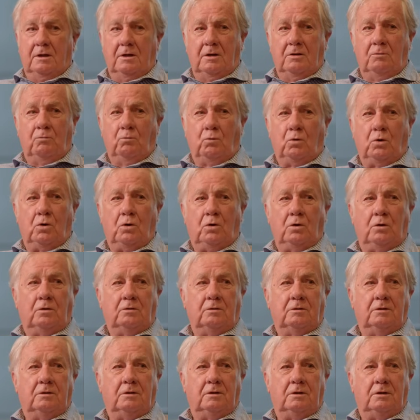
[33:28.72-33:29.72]
And
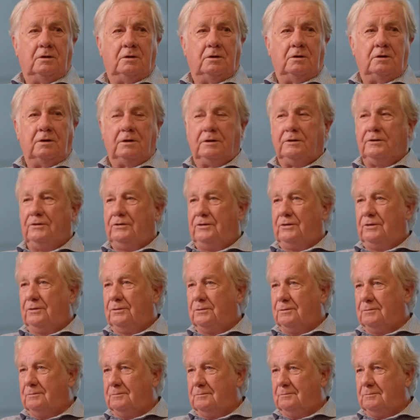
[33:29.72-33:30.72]
while I can
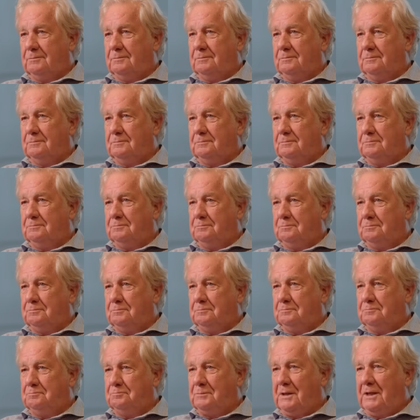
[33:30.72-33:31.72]
still
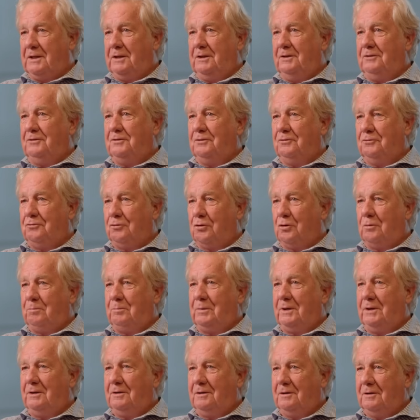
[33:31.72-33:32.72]
manage and
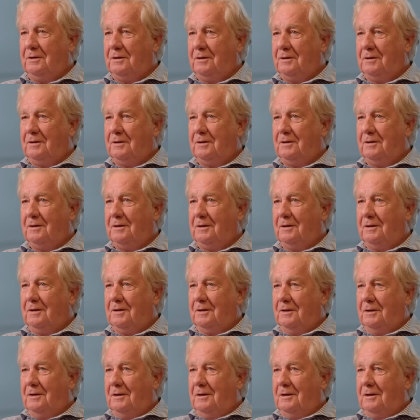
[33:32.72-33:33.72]
drop in,
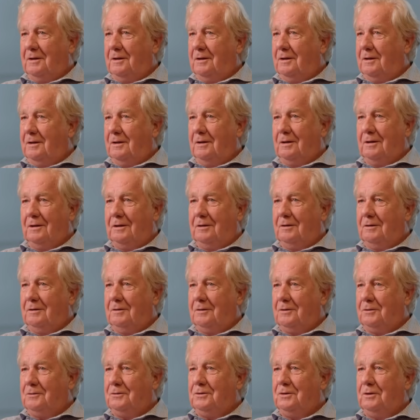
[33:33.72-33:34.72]

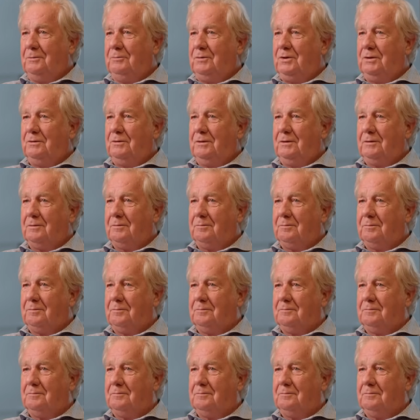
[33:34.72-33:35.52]
I'll keep doing it.